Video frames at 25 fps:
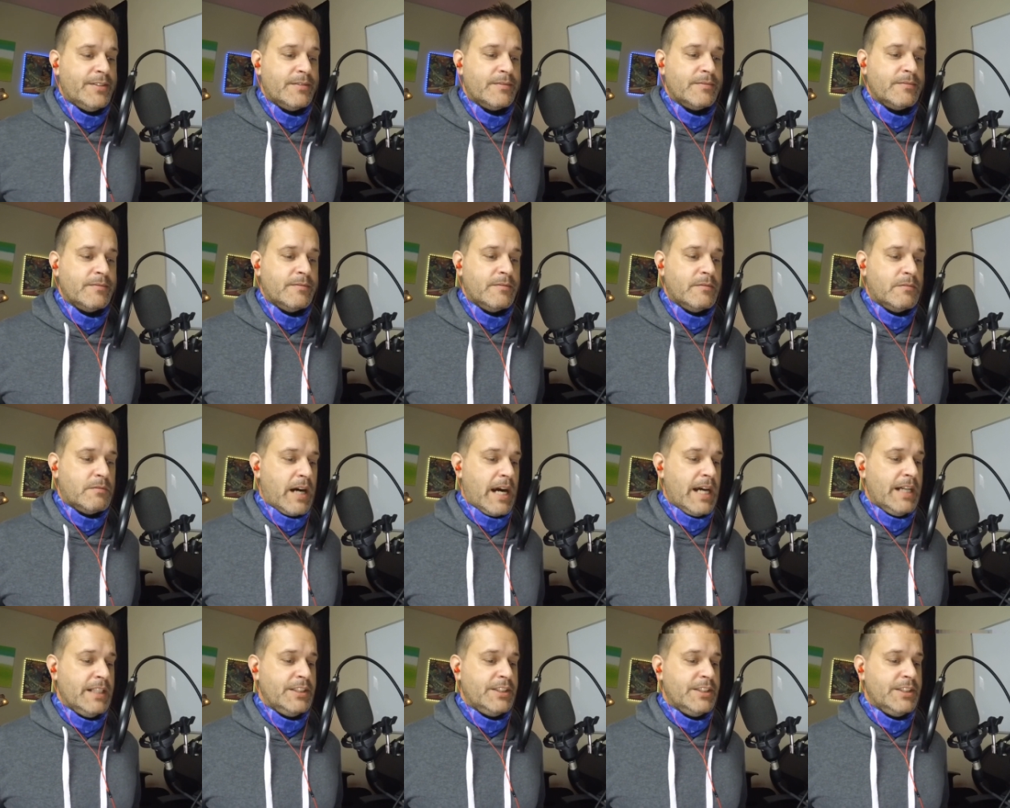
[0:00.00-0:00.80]

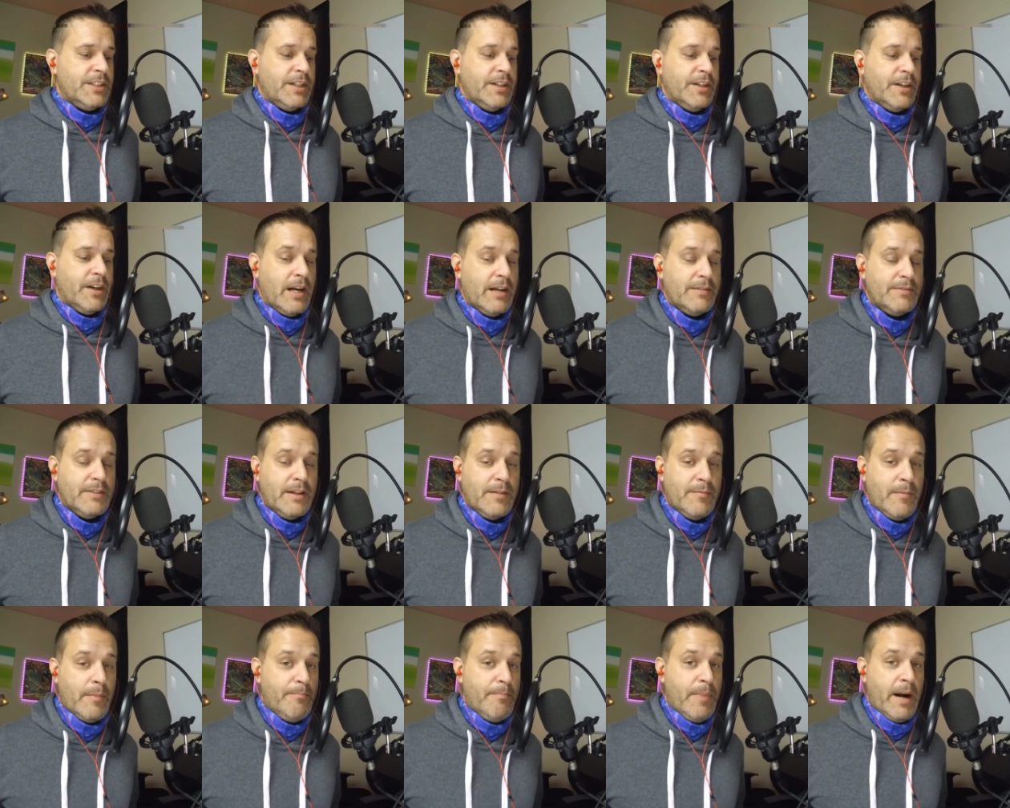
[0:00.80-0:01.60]
You're going to
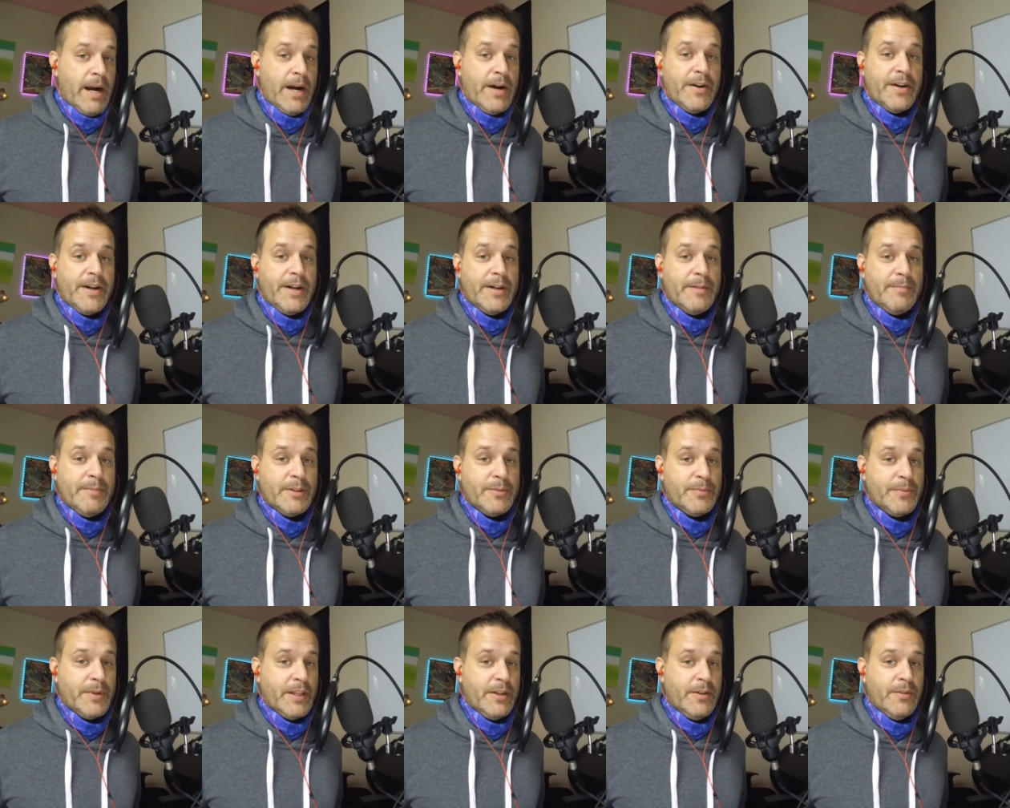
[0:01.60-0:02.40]
have a barrier
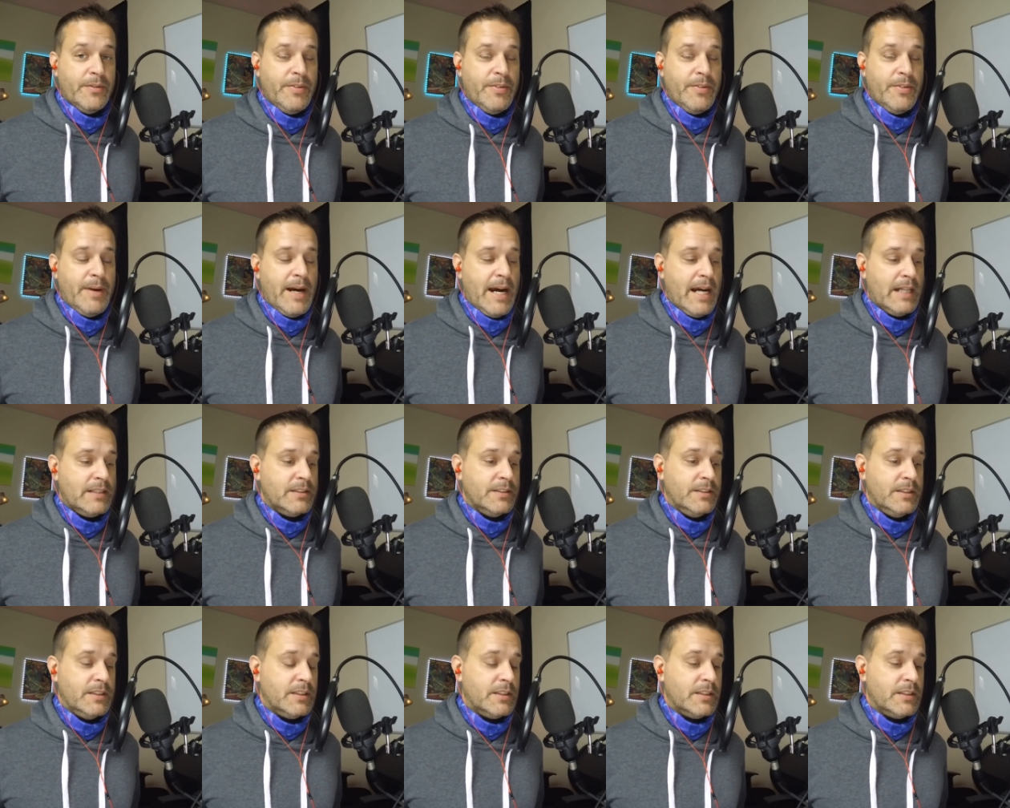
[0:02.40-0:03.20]
between you and the
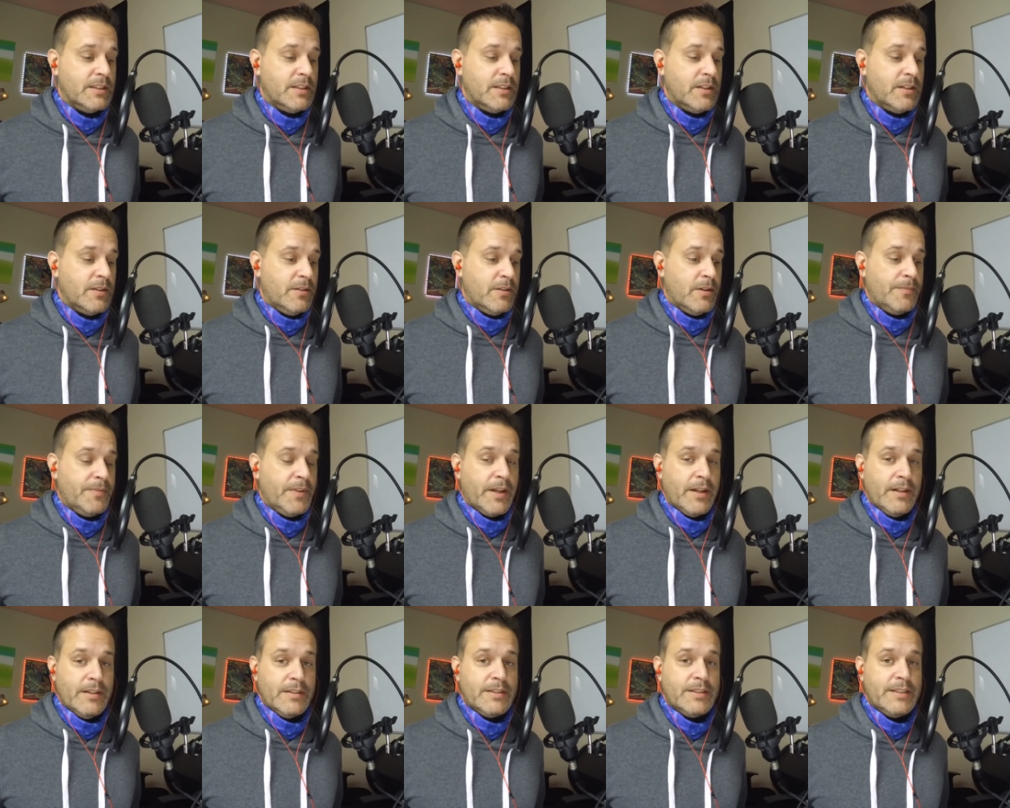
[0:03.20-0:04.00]
passenger, because you don't know if they're
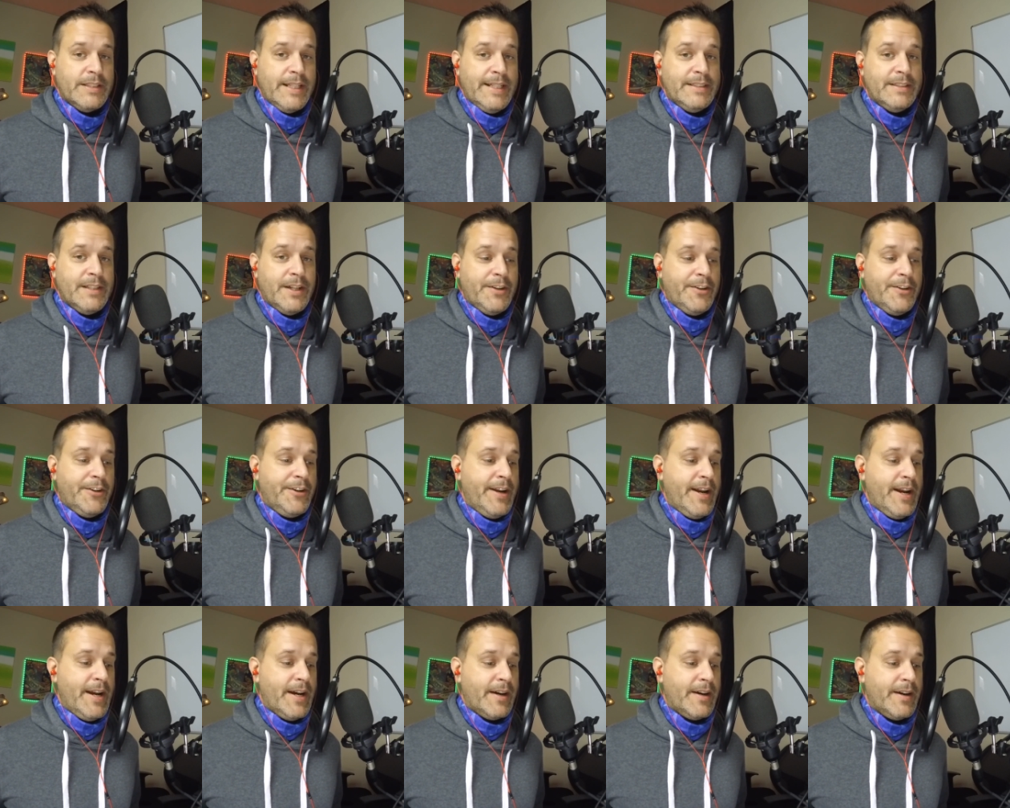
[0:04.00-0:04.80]
going to sneeze on your
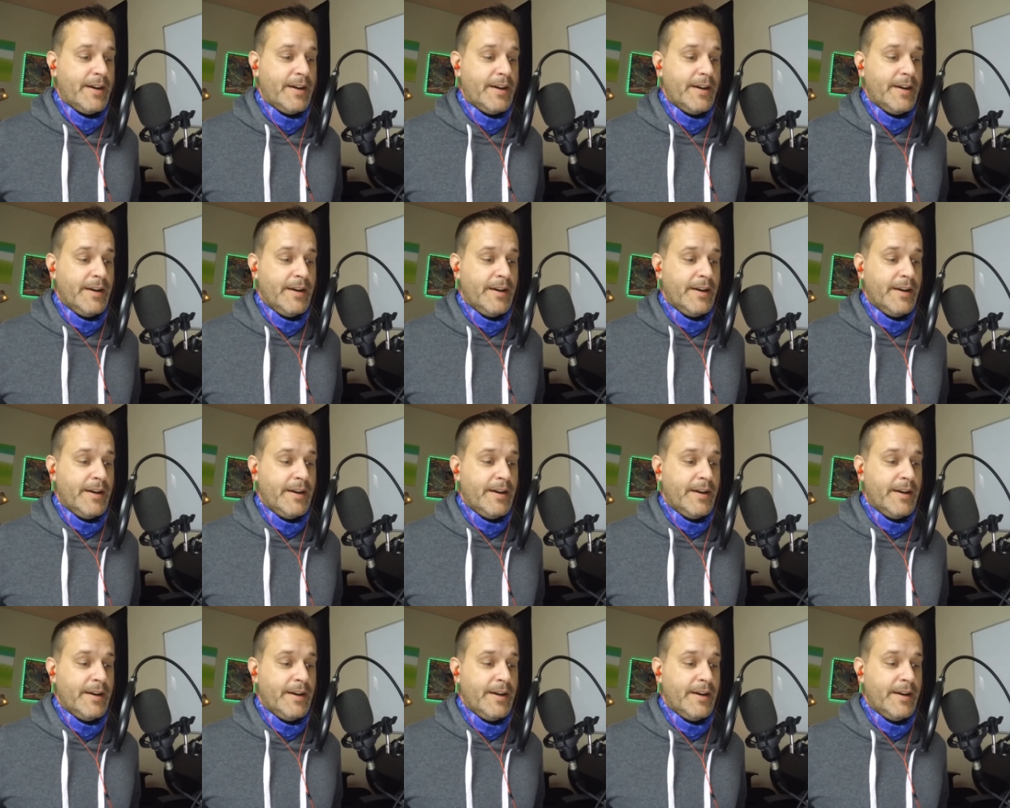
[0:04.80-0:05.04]
neck.